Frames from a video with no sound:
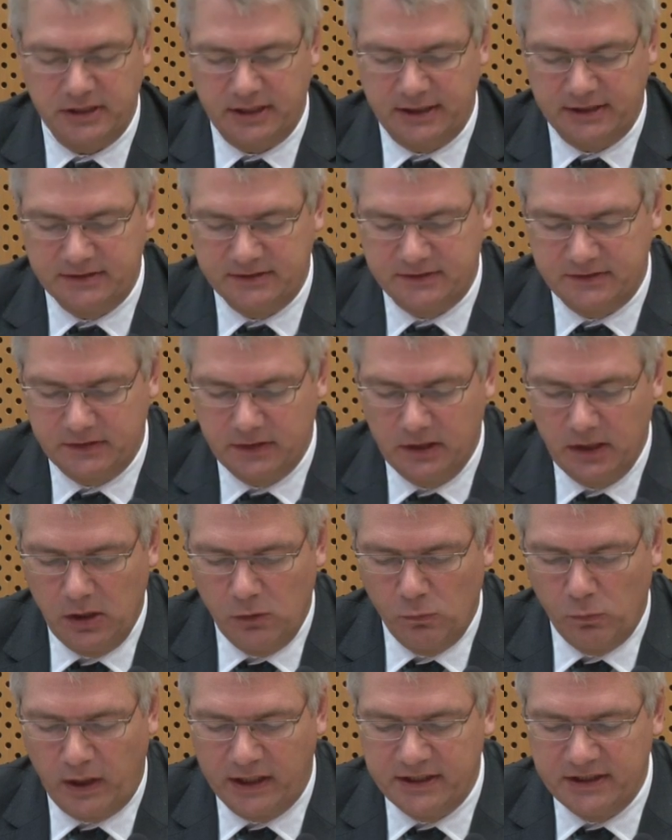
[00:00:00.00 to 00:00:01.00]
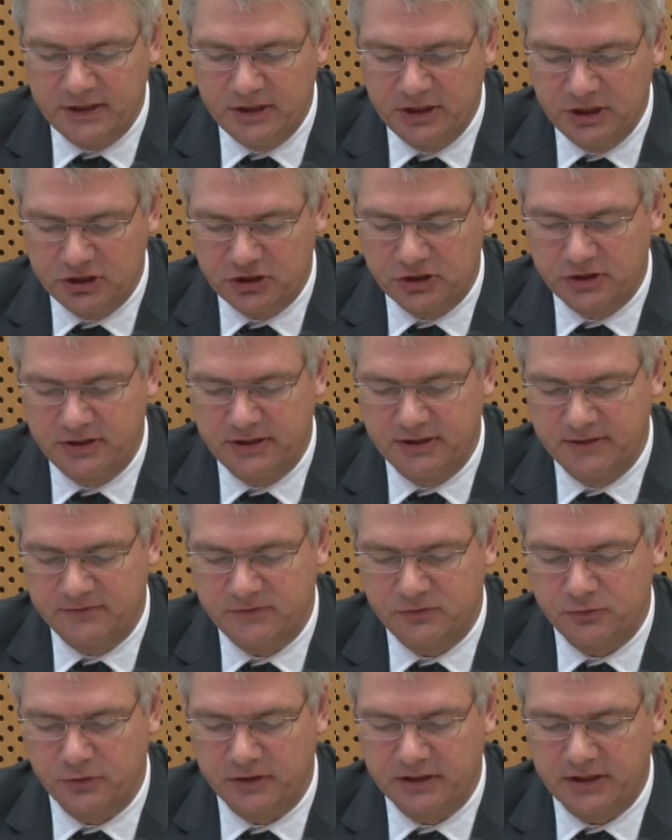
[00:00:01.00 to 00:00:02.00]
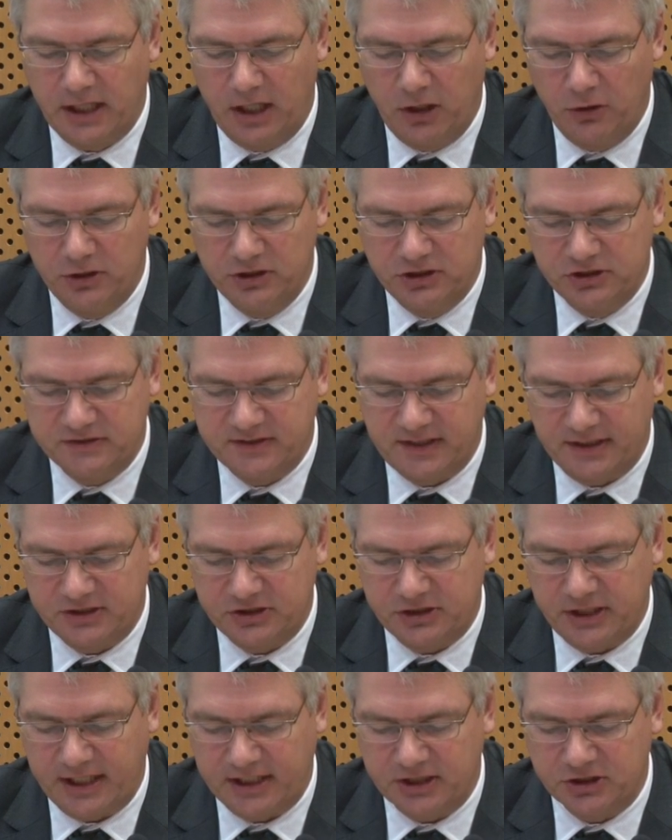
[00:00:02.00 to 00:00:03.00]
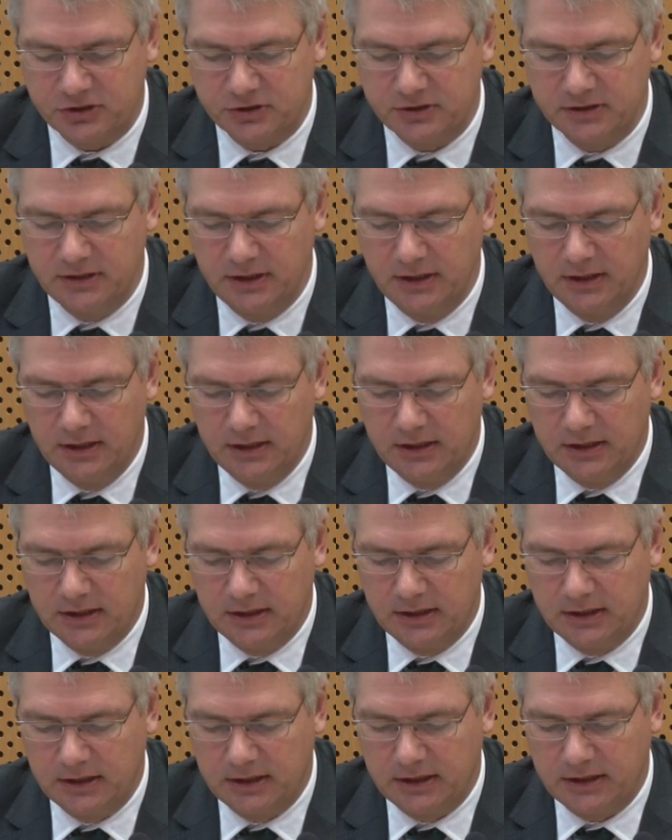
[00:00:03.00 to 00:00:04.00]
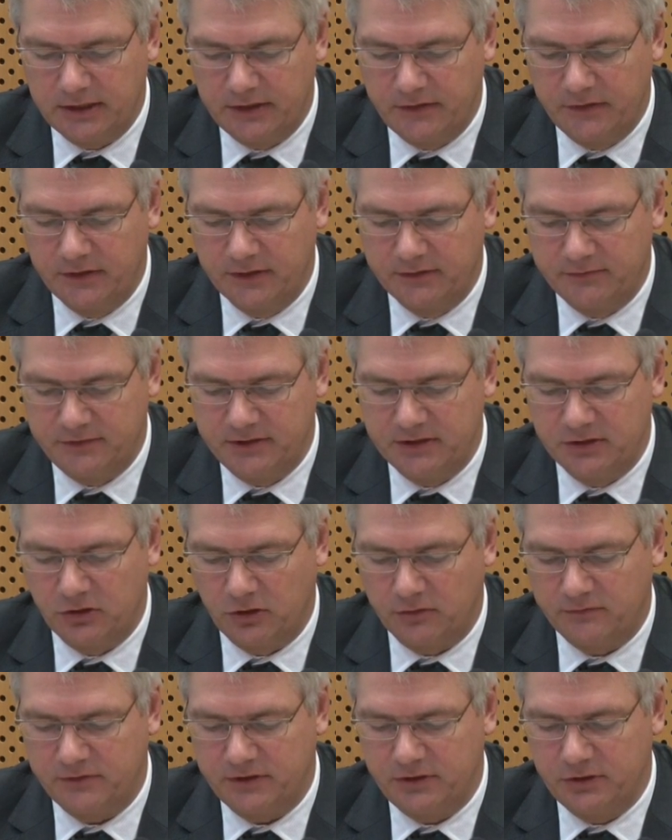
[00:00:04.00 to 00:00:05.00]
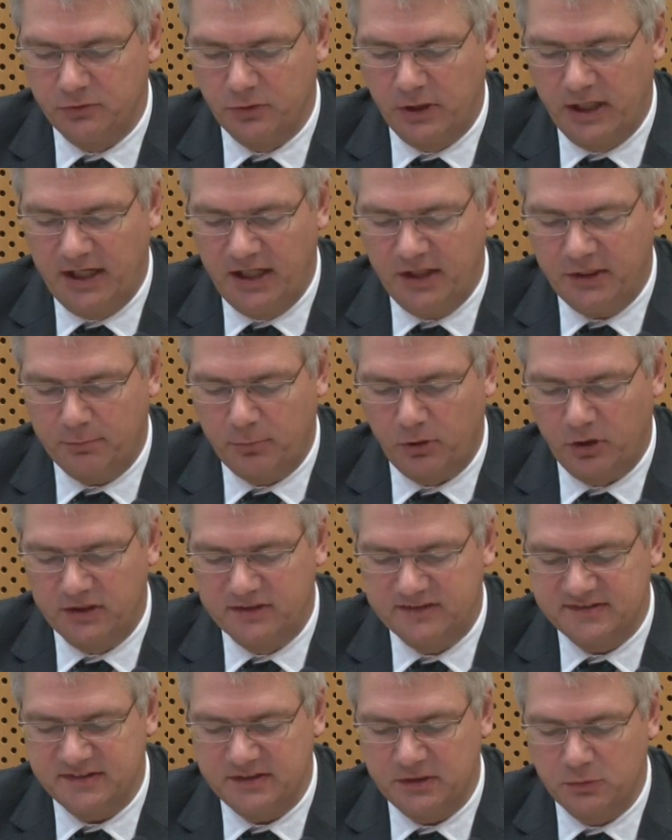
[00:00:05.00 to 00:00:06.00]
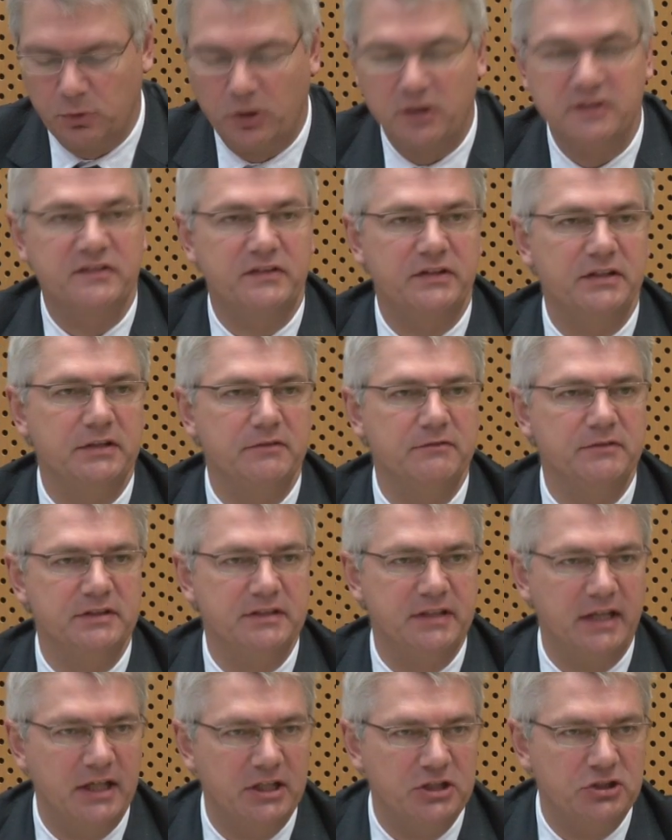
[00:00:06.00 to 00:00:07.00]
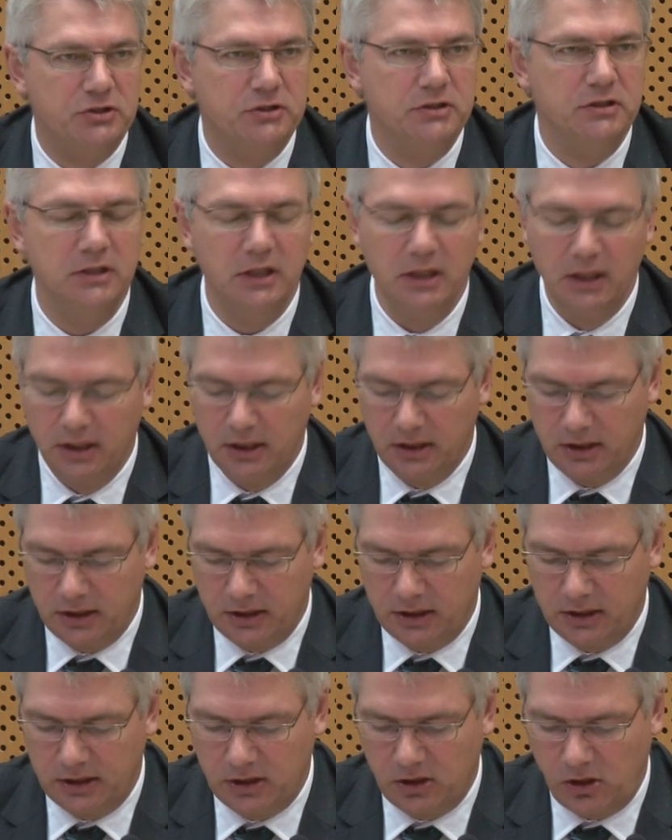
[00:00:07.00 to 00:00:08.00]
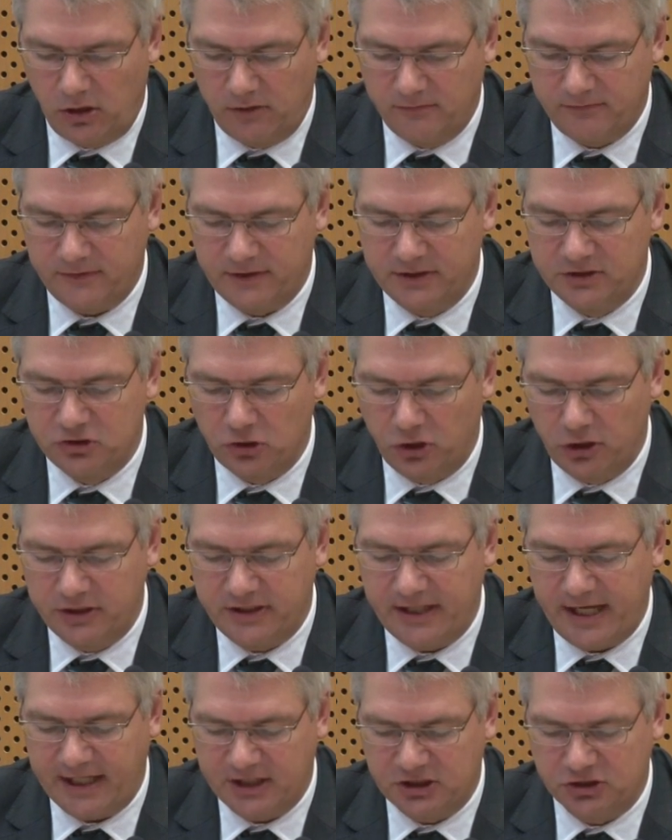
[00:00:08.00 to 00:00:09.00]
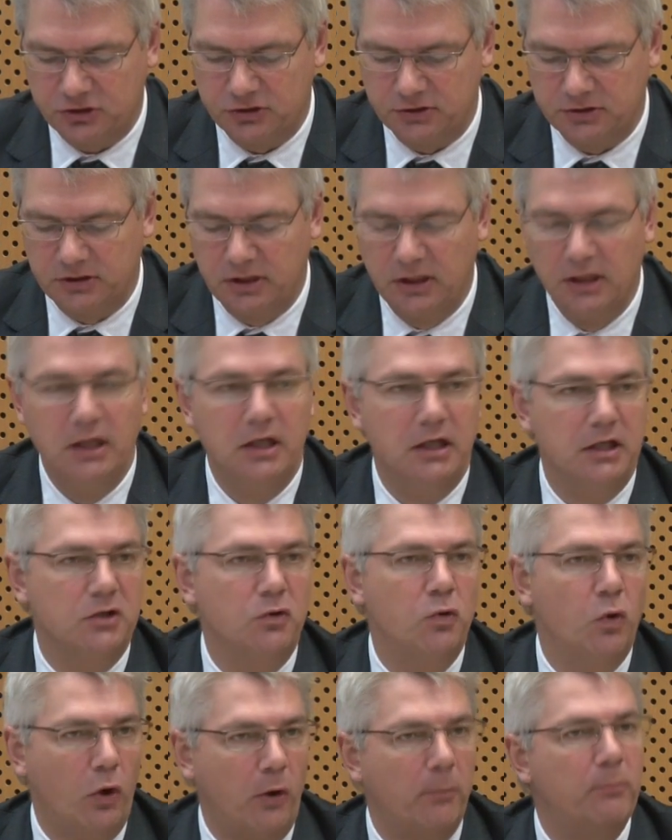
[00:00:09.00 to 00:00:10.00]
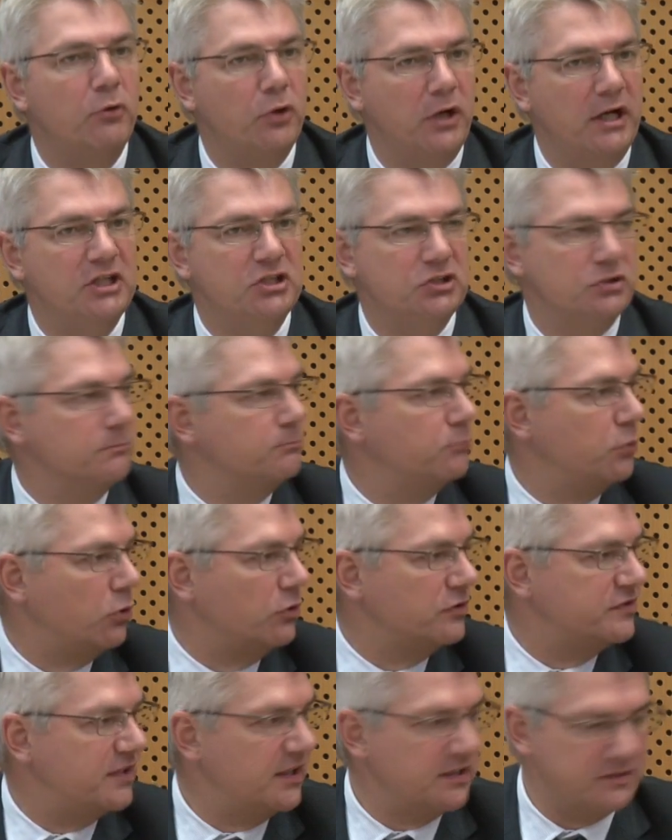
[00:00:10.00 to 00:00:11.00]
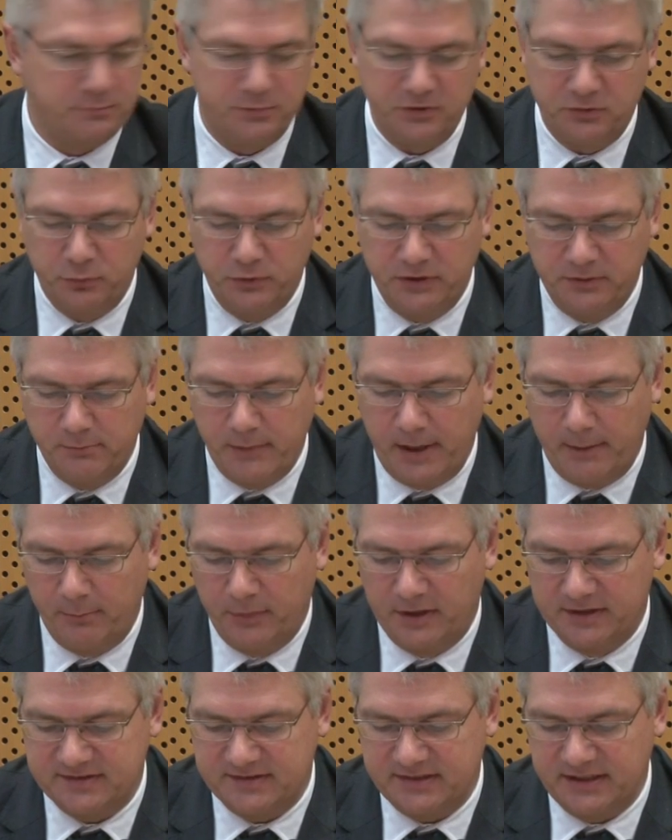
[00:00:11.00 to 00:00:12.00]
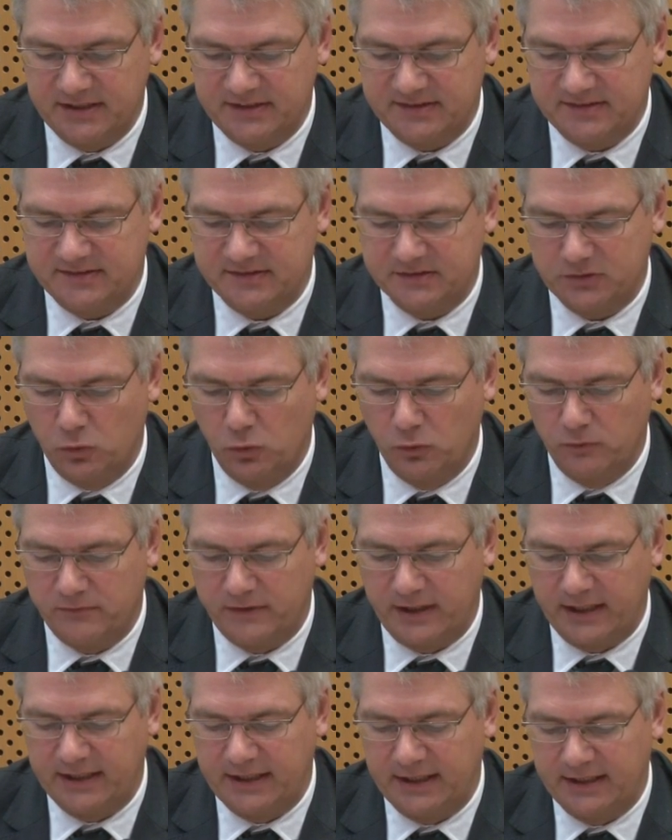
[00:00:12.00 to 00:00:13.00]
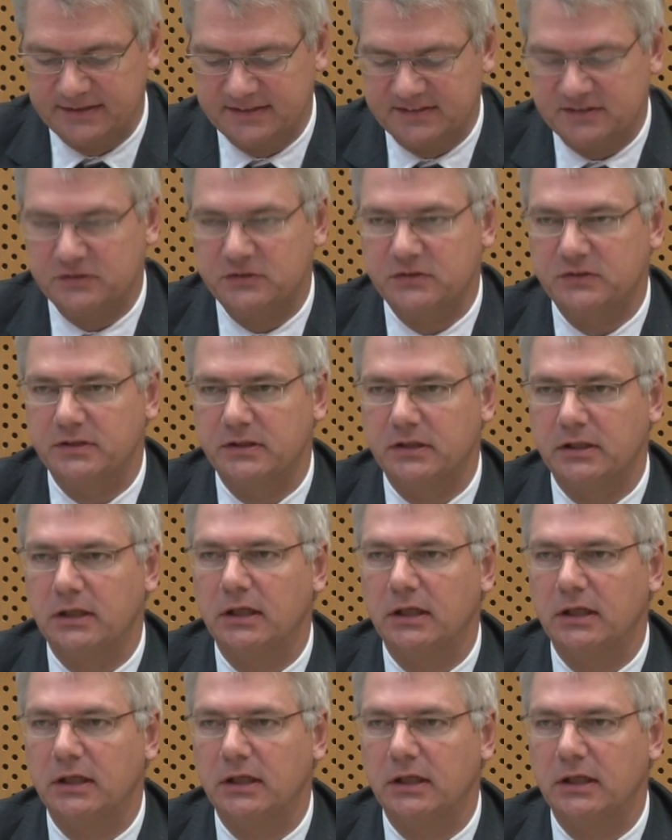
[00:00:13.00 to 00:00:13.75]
And one initiative to encourage such action in the field of EU health policy was the invitation of a joint action, a cooperation process between member states, co-financed